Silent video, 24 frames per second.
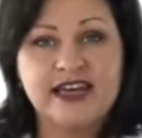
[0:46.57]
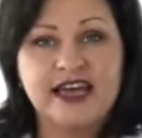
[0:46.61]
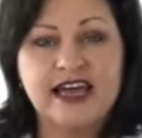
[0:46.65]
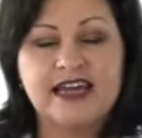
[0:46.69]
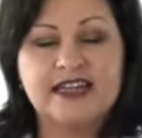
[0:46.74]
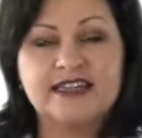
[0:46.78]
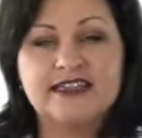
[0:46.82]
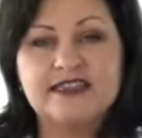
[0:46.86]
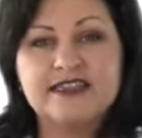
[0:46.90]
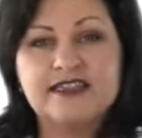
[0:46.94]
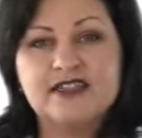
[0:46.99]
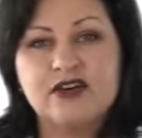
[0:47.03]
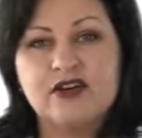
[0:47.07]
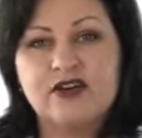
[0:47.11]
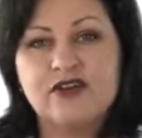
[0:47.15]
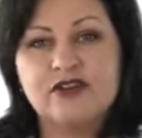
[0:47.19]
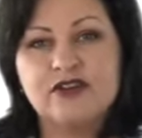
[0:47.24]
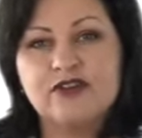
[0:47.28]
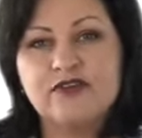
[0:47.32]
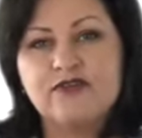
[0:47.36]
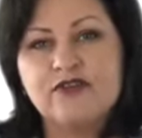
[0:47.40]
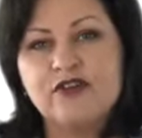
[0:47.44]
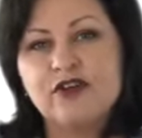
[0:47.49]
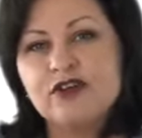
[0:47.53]
And so
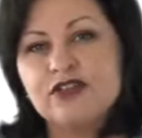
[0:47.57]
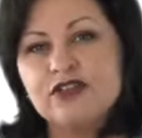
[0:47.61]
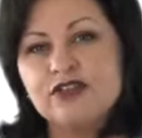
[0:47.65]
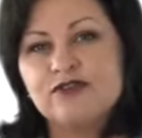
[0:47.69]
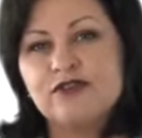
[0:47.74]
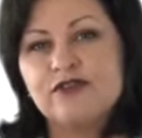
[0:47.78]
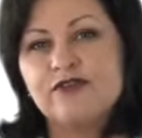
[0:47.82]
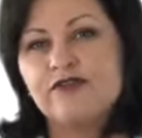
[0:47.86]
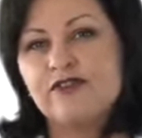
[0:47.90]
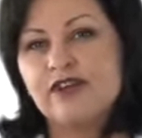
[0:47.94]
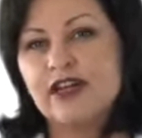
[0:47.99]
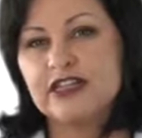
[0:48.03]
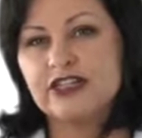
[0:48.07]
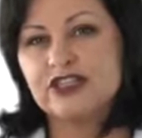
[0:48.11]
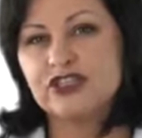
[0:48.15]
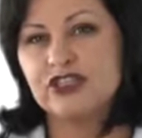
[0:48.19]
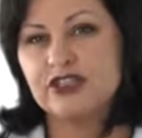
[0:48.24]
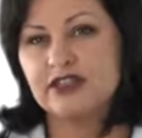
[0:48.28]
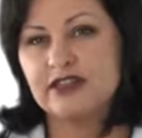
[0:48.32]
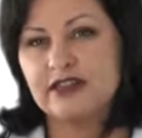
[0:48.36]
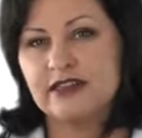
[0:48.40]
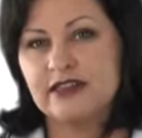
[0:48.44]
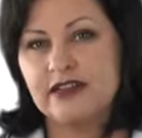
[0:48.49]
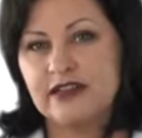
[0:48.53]
the first
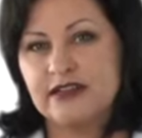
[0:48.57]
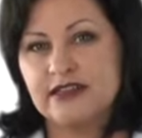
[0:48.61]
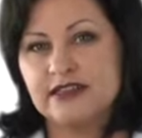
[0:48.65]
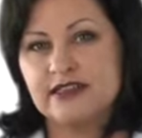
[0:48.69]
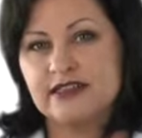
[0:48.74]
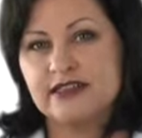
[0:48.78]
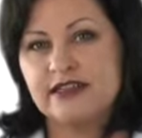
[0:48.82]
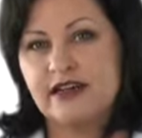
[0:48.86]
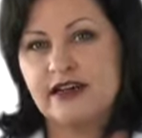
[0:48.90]
reflection that